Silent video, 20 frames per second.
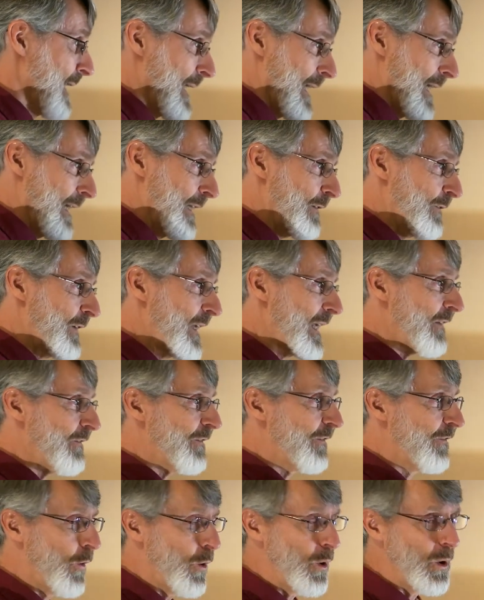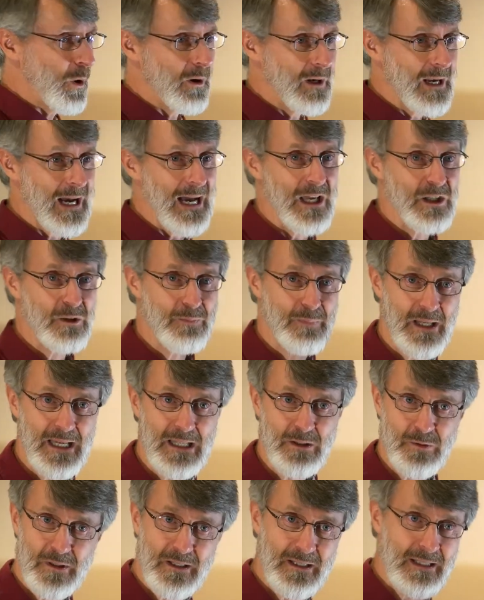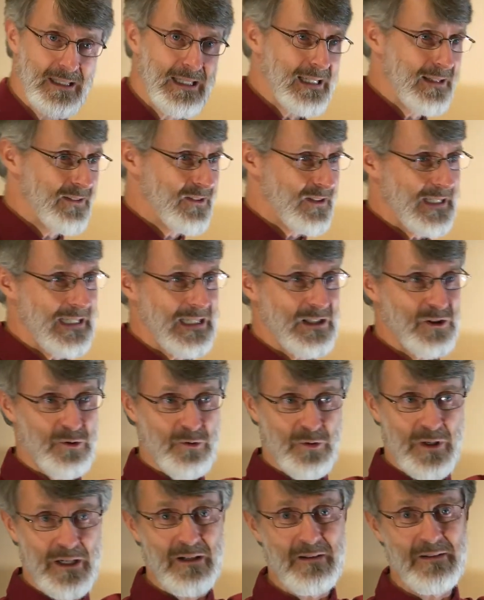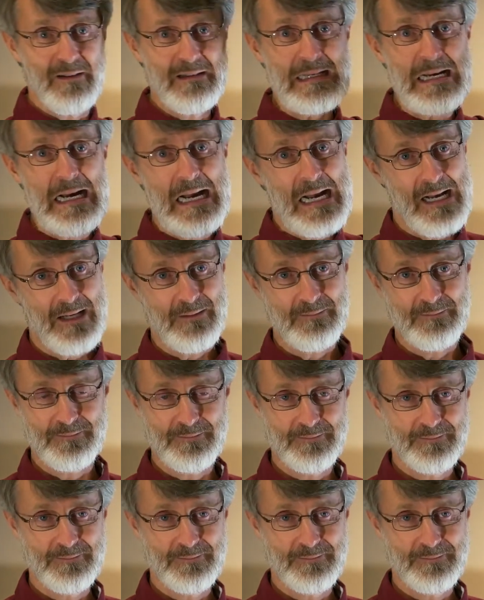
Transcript: And if he can foil God's plans, well, then he can say he's greater than God.